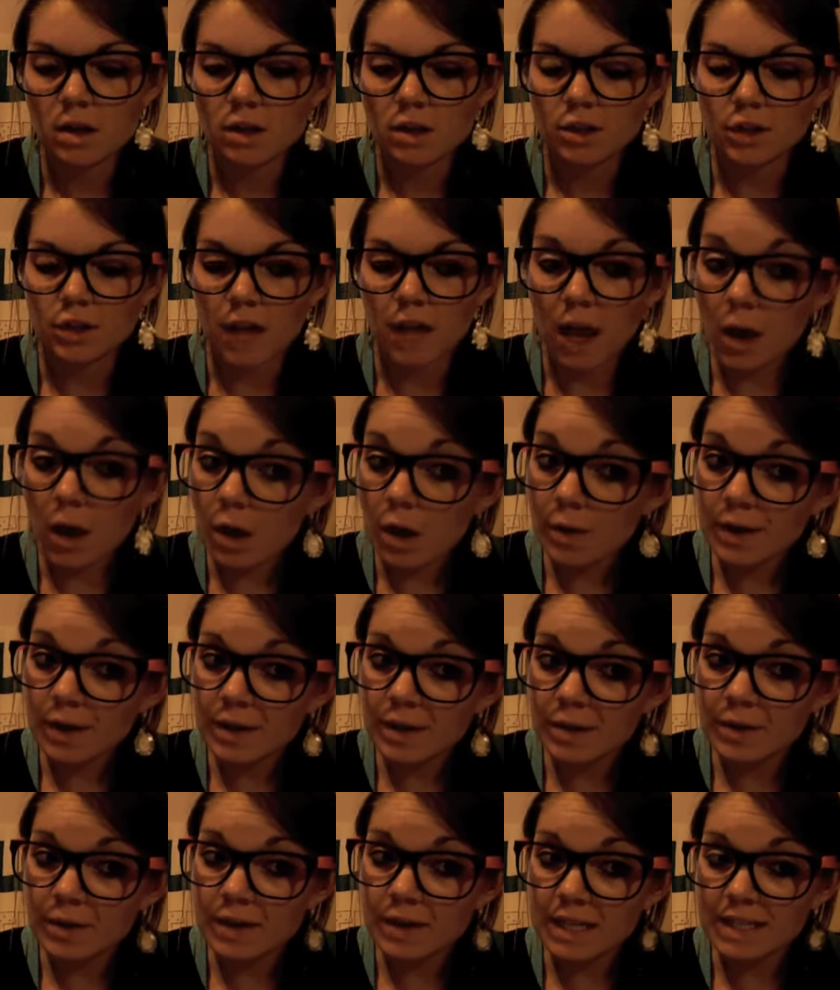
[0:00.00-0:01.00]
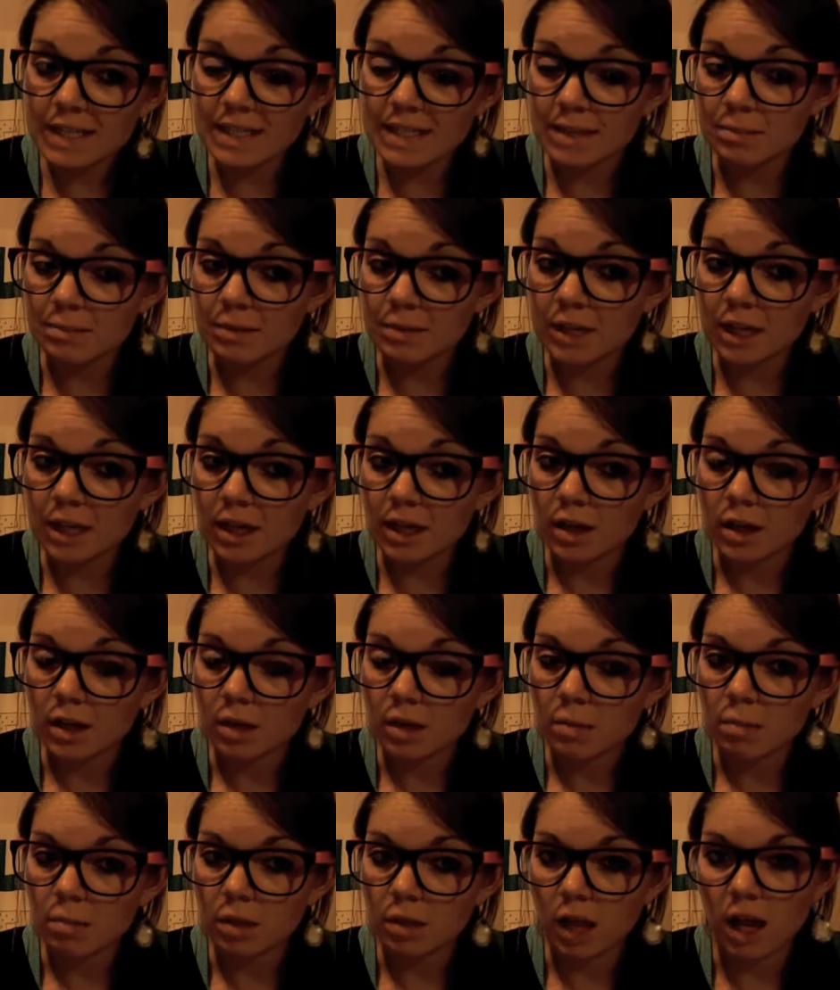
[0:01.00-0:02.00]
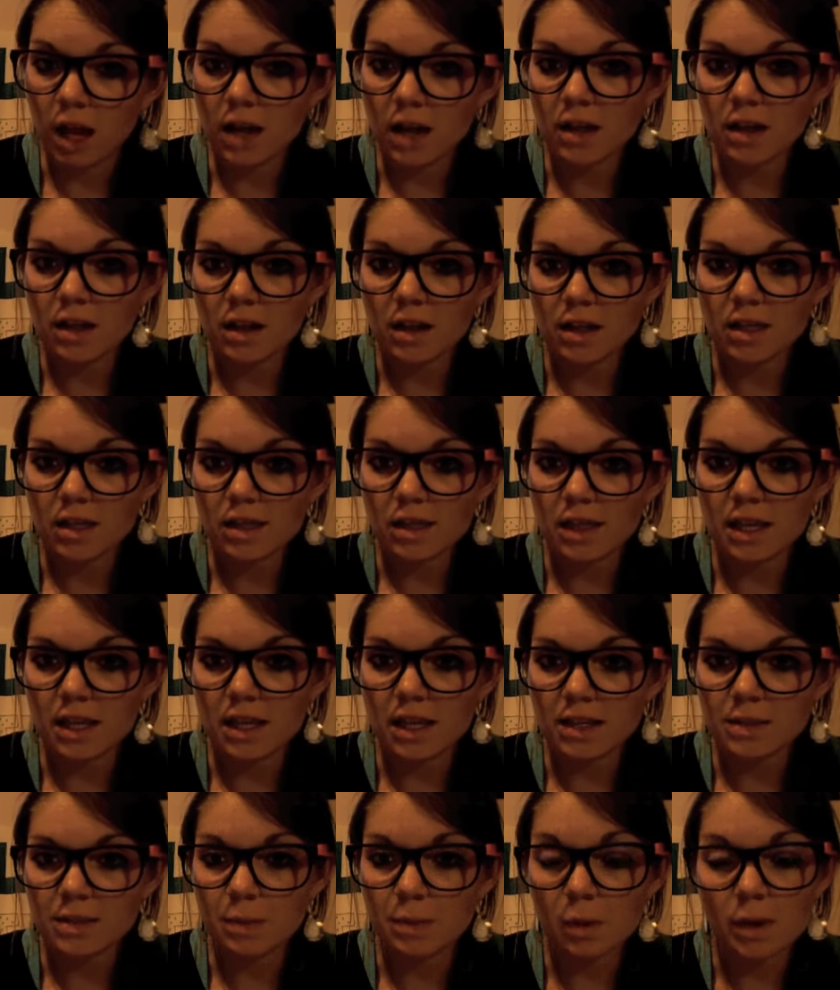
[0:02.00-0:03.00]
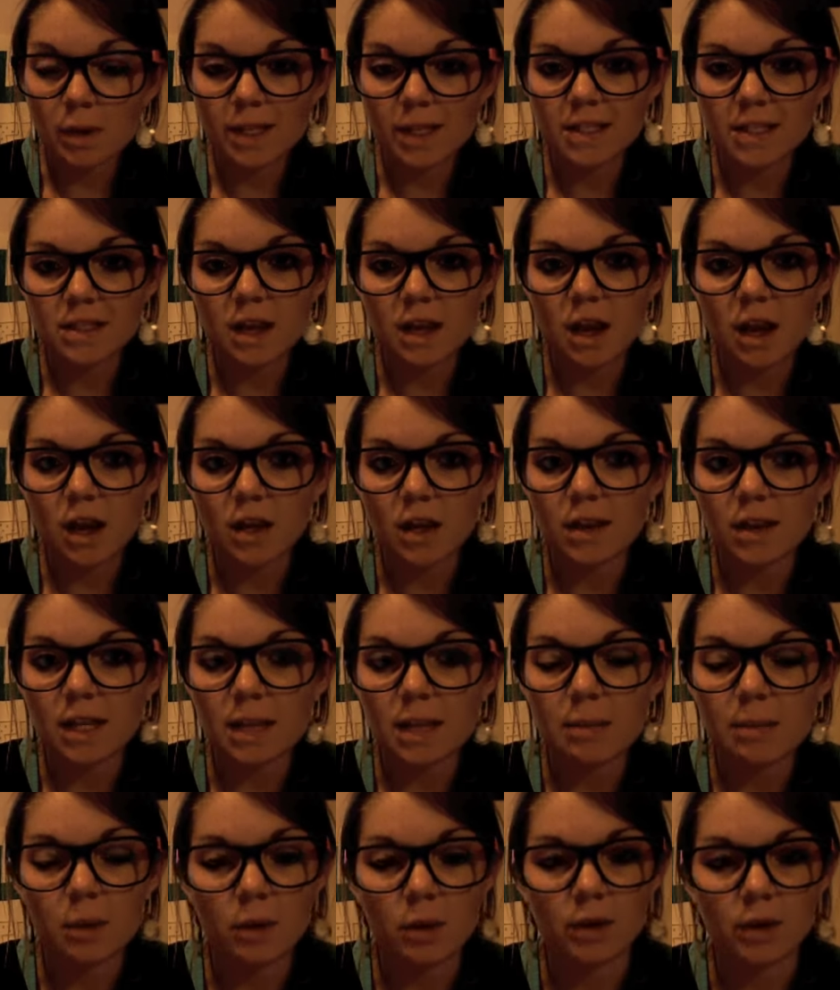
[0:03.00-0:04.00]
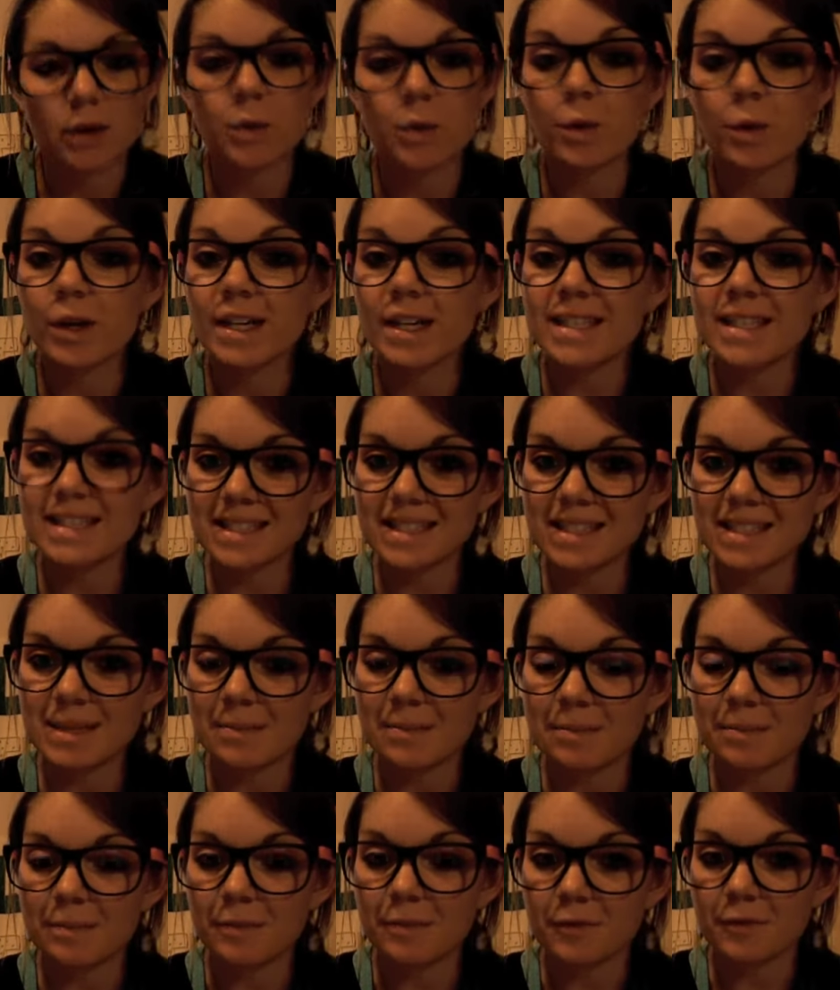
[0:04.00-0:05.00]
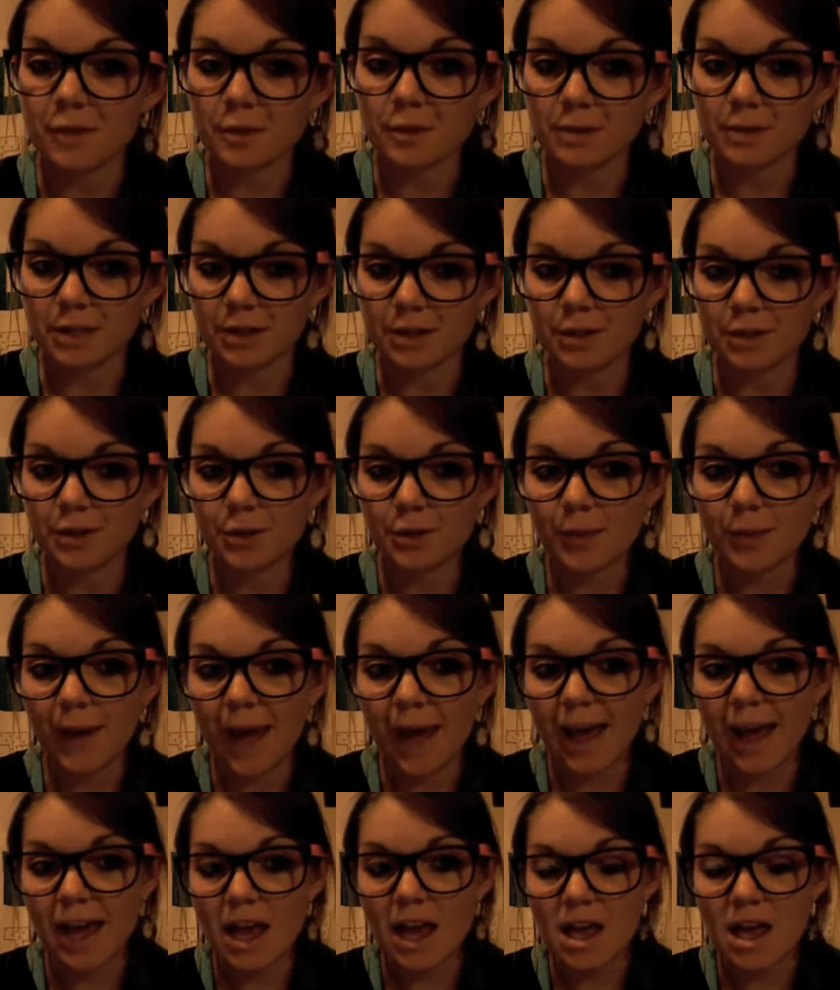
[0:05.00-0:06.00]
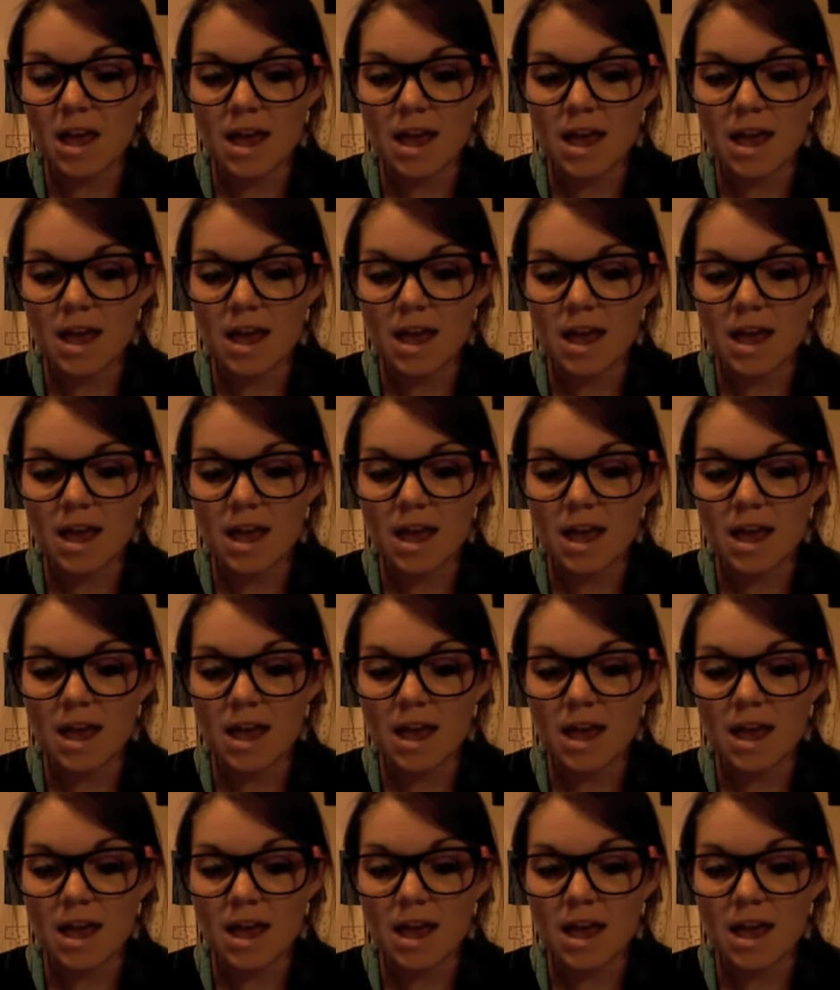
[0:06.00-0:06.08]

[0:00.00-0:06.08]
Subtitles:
So now all I do is simply plot these points on the polar coordinate system from 0 to 2 pi.